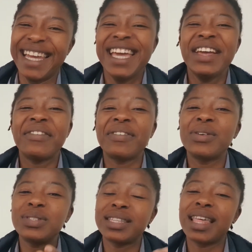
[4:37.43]

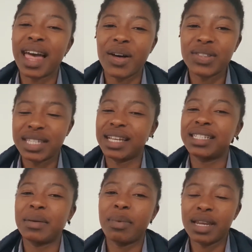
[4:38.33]
fields in the health
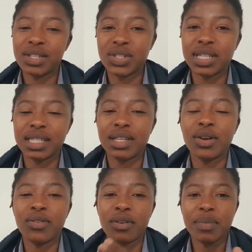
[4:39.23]
sector, but it's just,
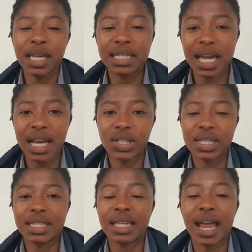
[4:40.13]
from the
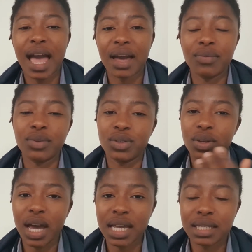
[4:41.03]
interactions that I have with you
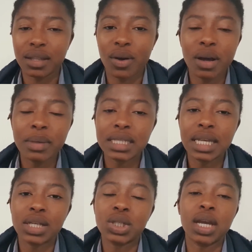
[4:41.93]
guys in the comment
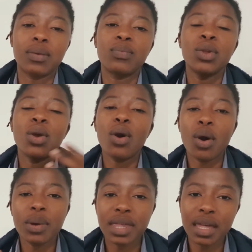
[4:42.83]
section
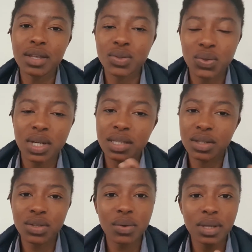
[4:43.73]
or with other students,
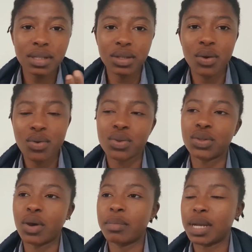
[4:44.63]
it's always, those
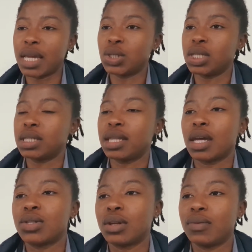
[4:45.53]
combinations and
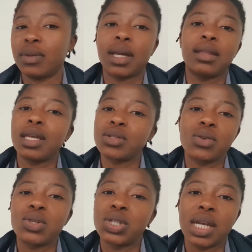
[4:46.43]
that sort of thing. There's
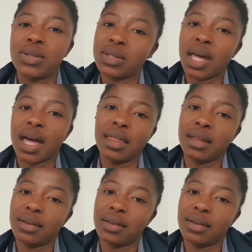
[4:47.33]
no shade to the other